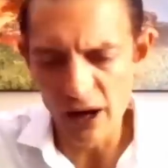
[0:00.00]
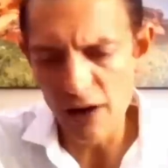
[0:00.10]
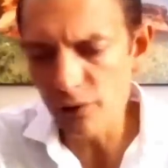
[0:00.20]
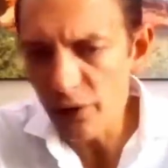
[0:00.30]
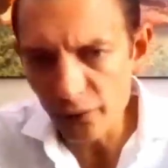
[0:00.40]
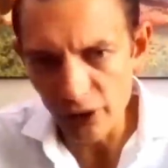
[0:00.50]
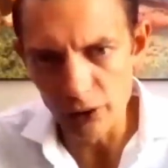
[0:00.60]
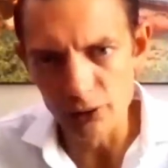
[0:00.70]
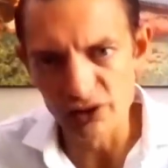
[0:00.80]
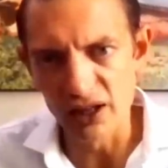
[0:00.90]
everything
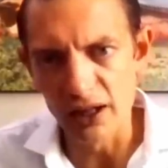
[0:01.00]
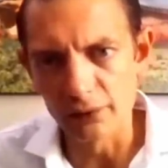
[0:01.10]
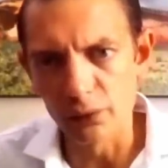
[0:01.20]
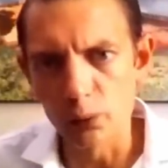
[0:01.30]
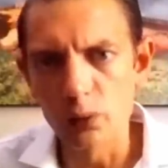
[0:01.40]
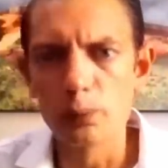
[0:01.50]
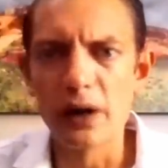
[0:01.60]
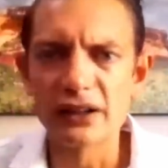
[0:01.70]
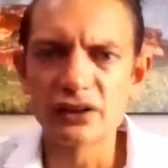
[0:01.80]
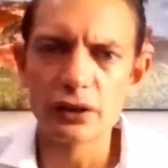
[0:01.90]
you stand for,
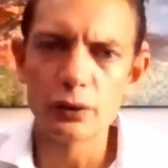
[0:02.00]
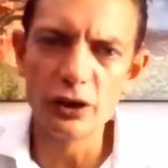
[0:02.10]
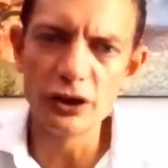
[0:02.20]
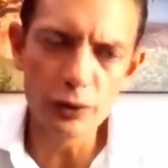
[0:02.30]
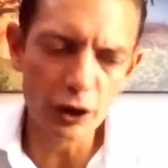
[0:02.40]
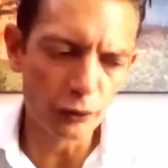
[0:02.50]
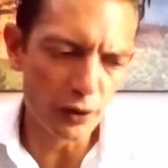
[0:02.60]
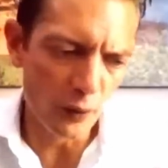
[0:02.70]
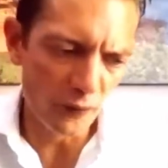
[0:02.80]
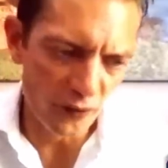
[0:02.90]
but we do agree
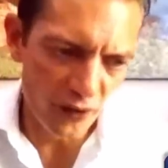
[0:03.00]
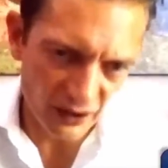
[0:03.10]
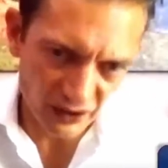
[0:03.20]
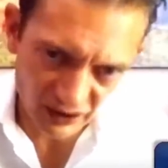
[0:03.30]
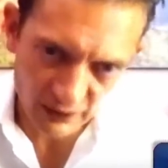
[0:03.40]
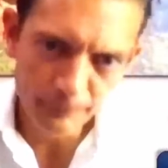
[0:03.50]
with this,